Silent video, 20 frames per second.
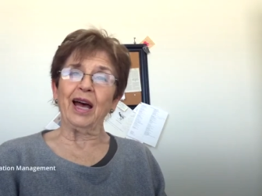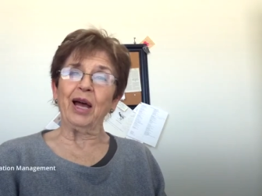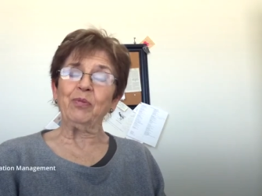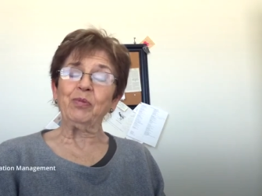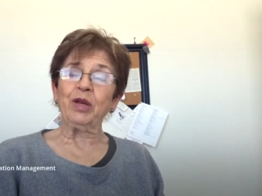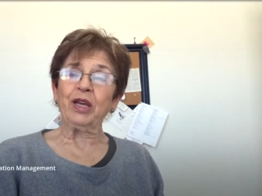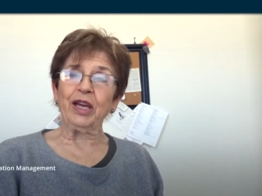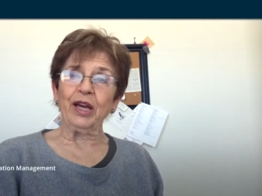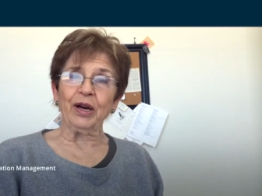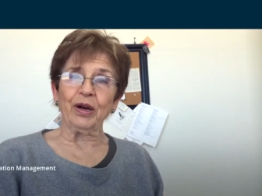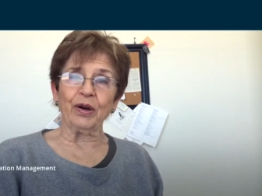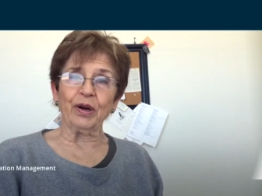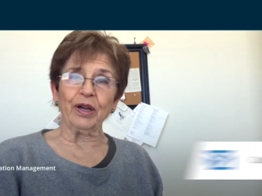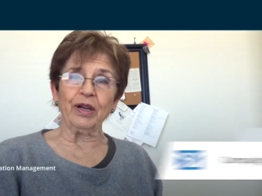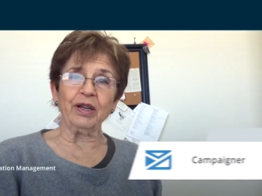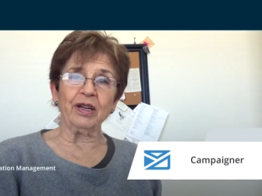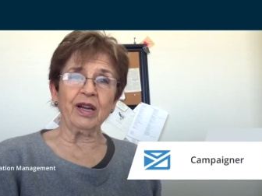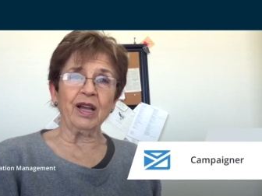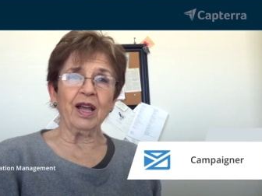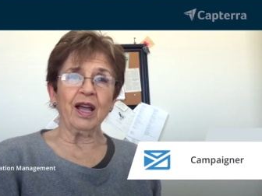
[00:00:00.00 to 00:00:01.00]
I'm
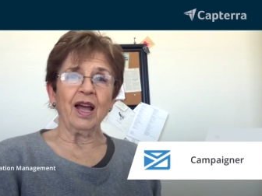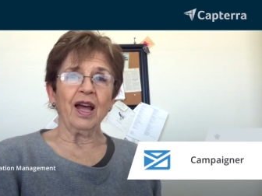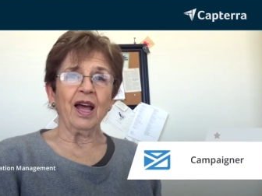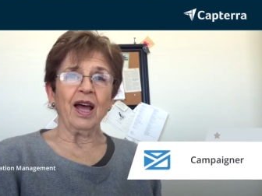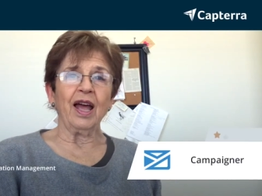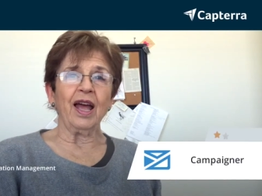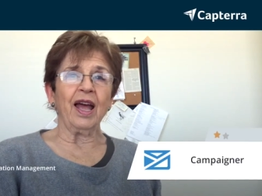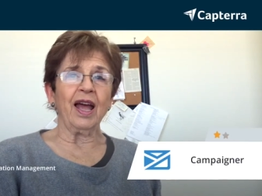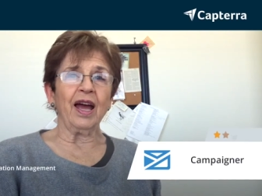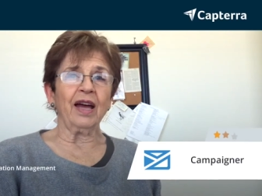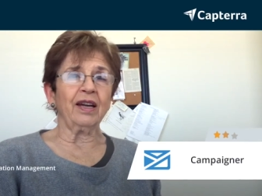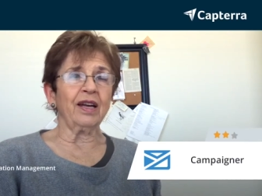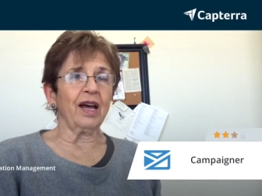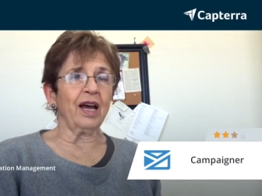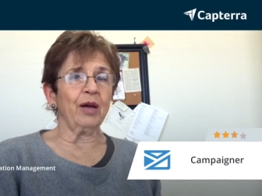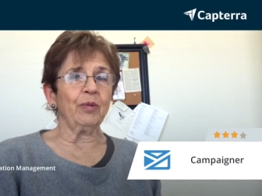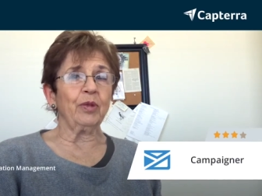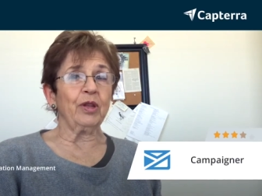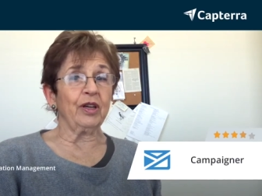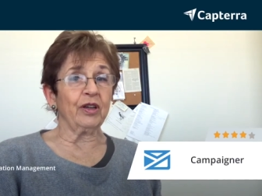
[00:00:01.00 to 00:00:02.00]
Karen, and
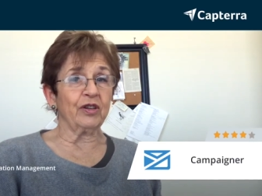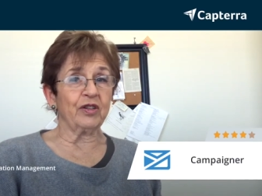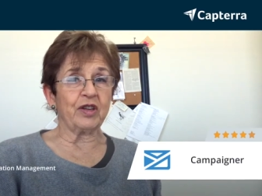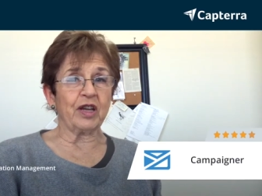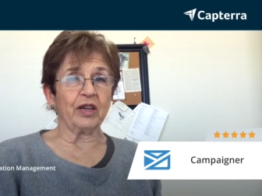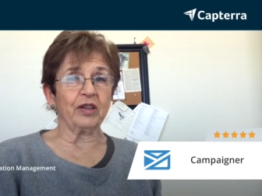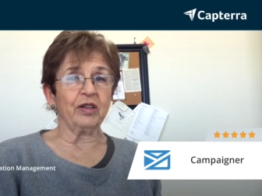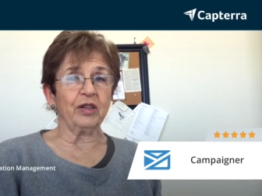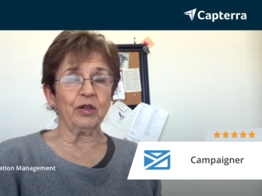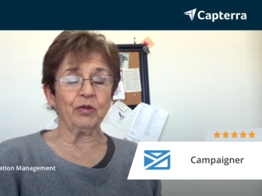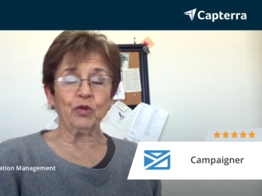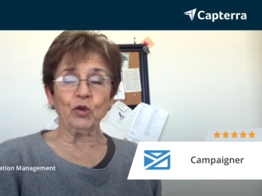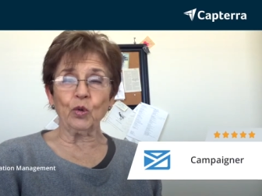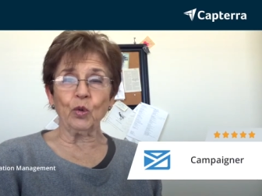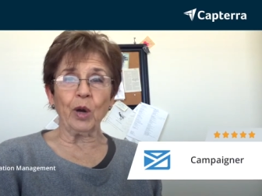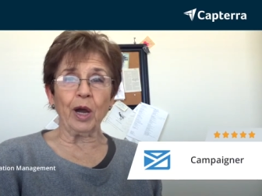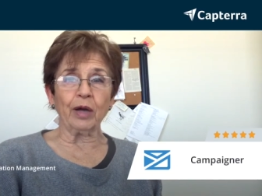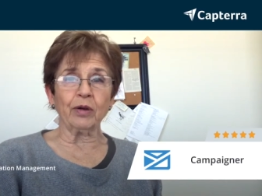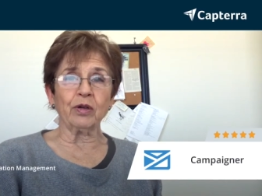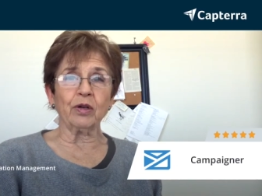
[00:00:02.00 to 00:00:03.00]
I'm the Executive
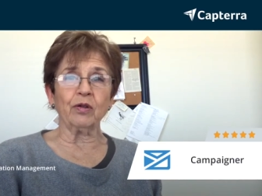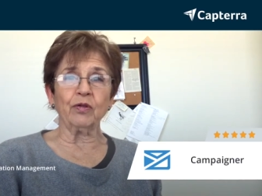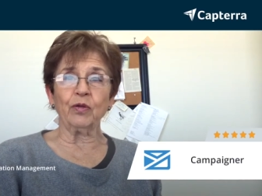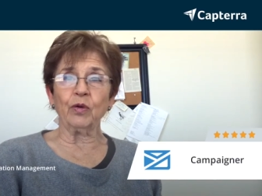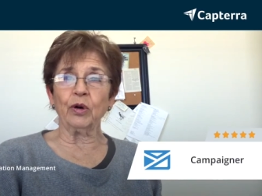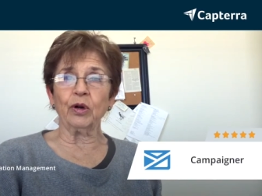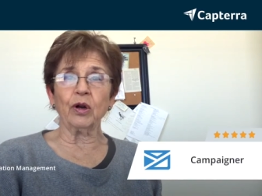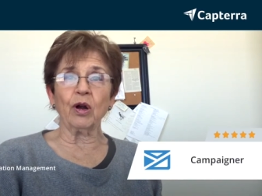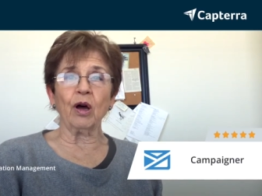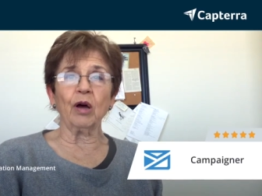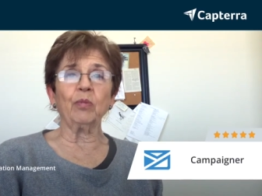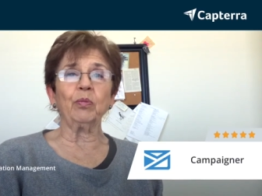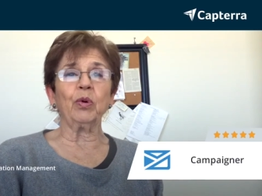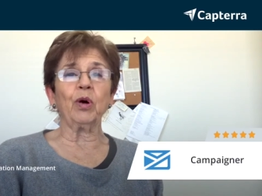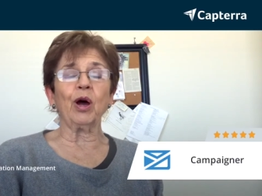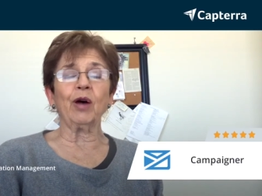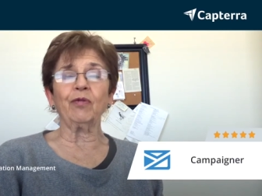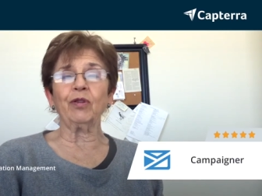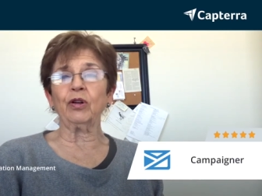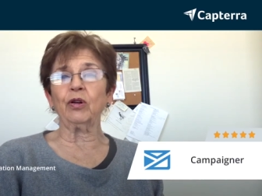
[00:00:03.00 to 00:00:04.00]
Director for a
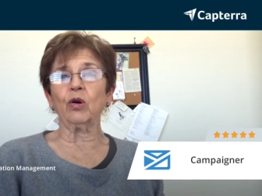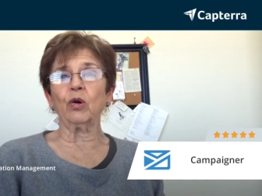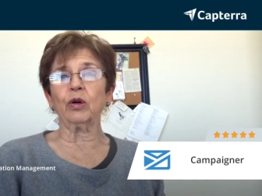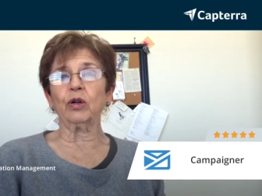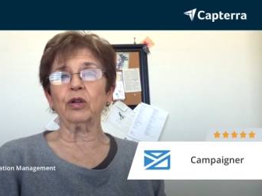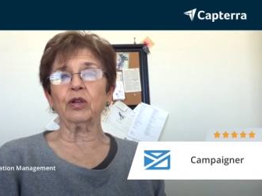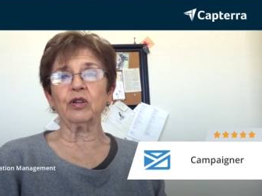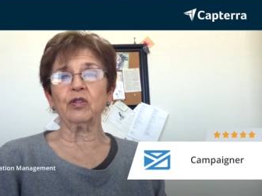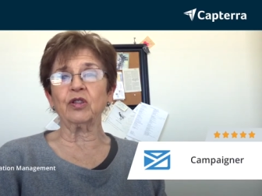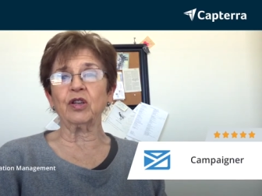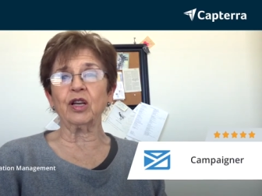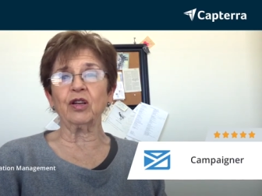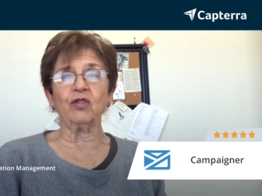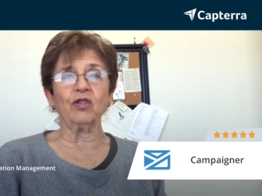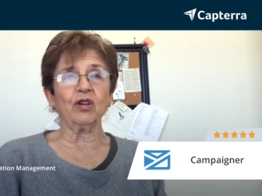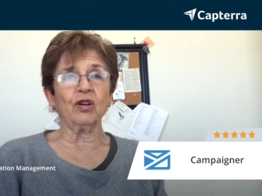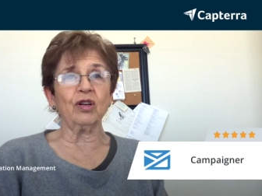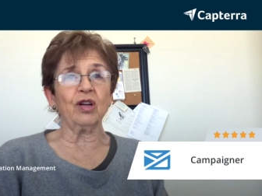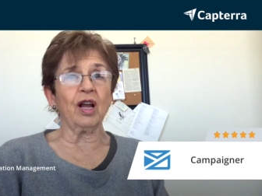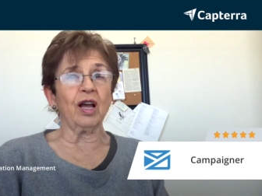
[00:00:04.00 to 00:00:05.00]
nonprofit
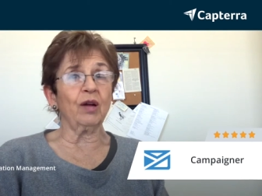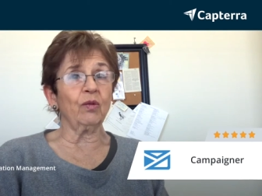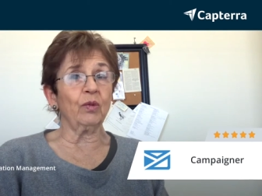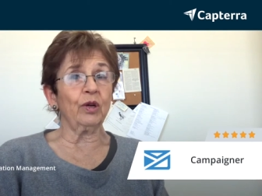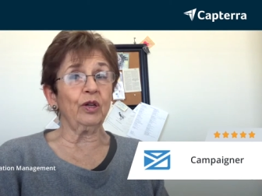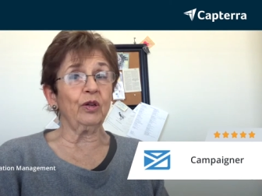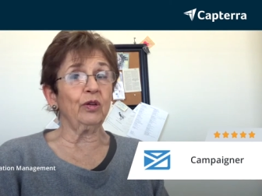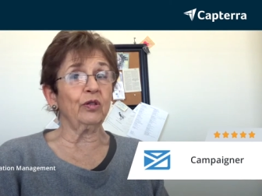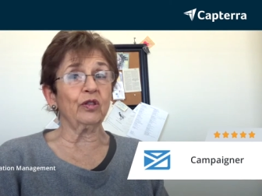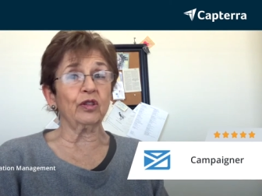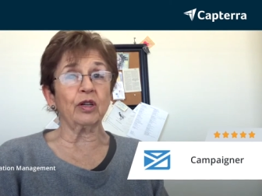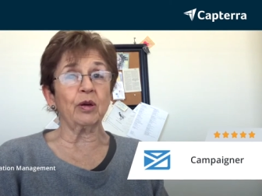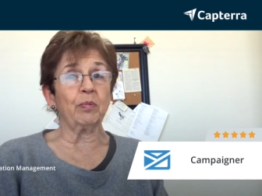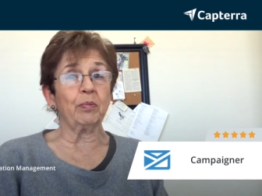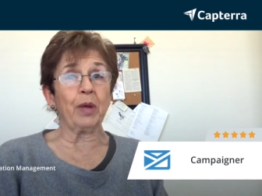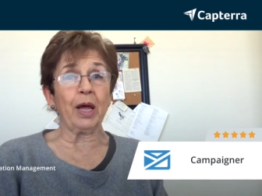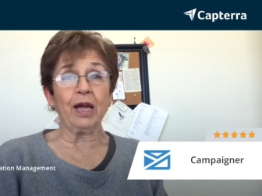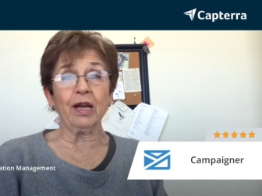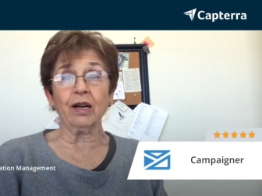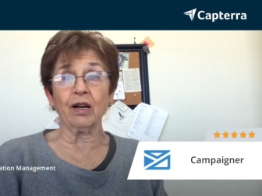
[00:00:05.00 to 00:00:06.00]
organization, and we use
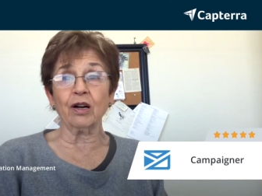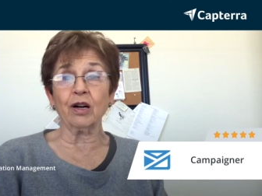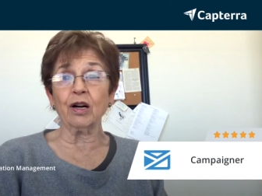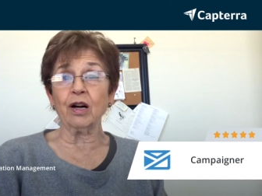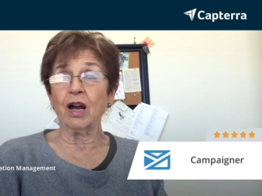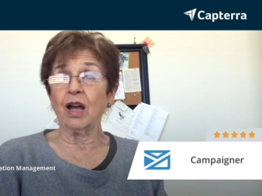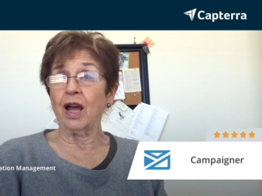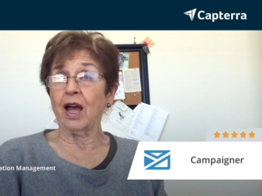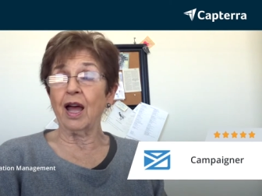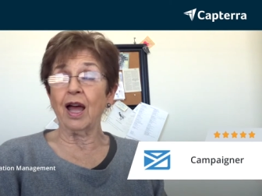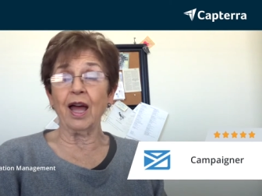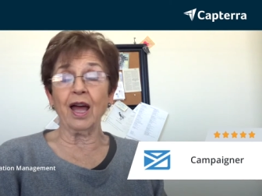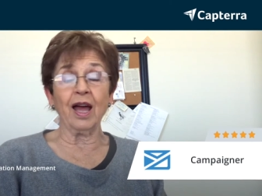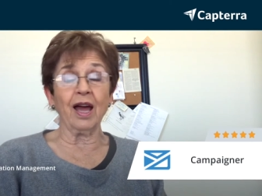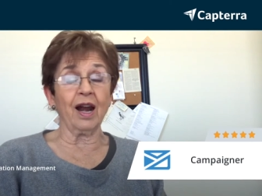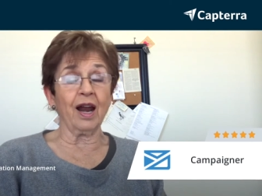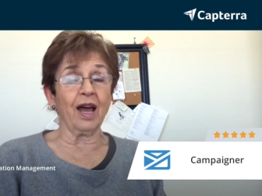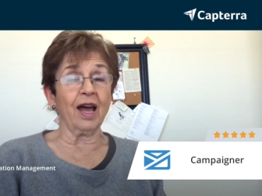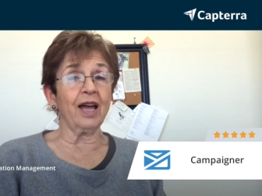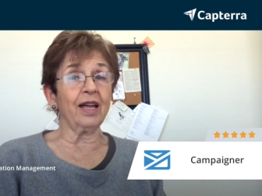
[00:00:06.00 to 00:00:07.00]
Campaigner,
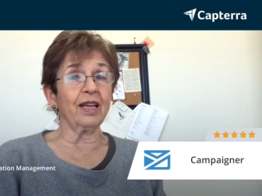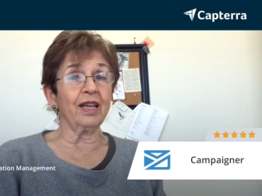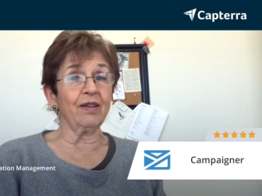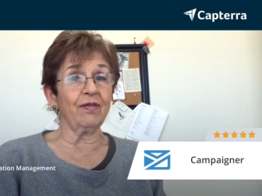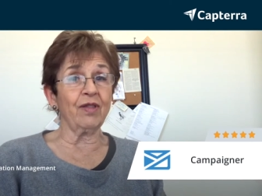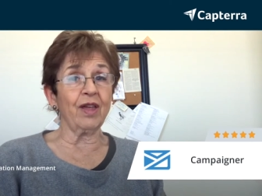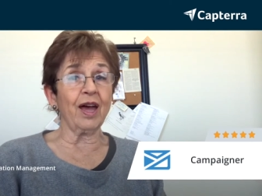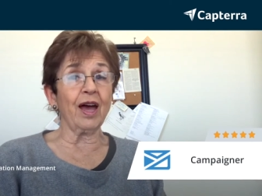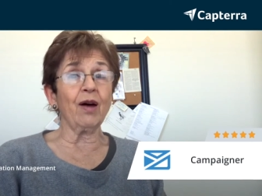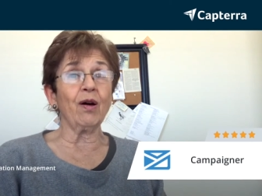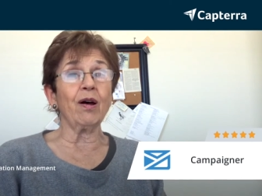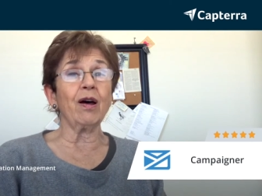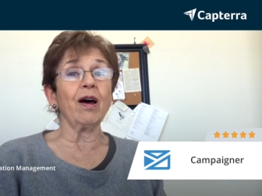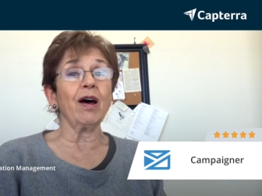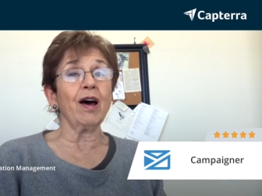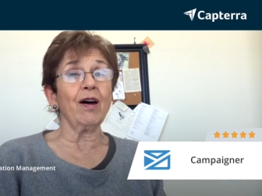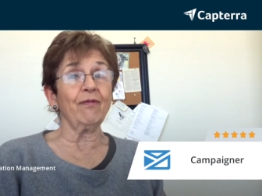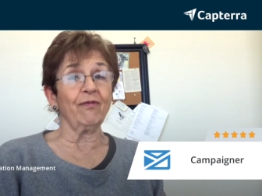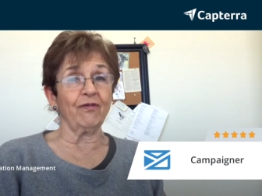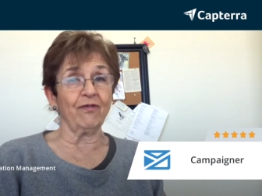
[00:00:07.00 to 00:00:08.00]
and I give that
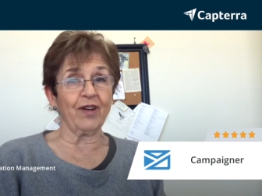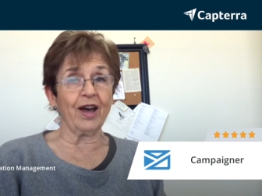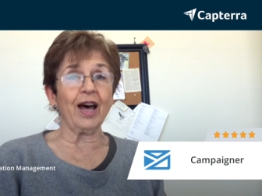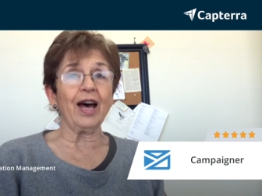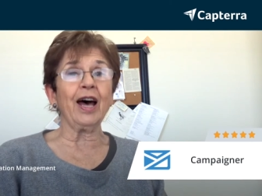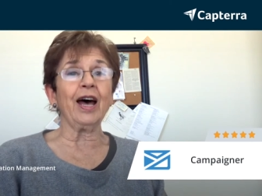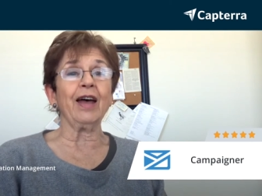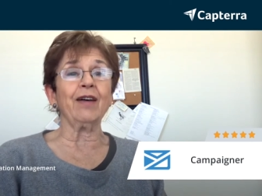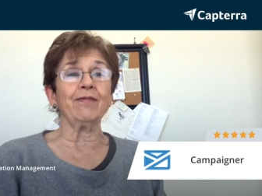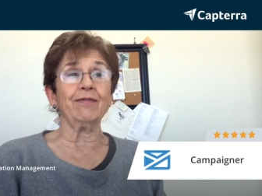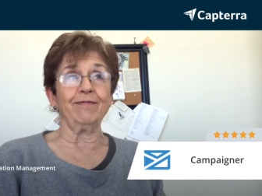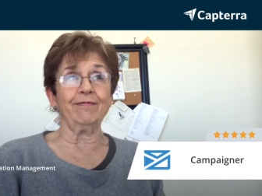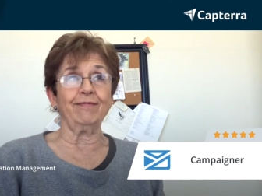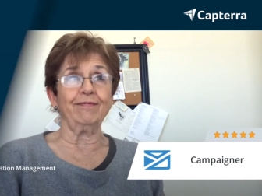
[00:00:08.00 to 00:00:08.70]
a five.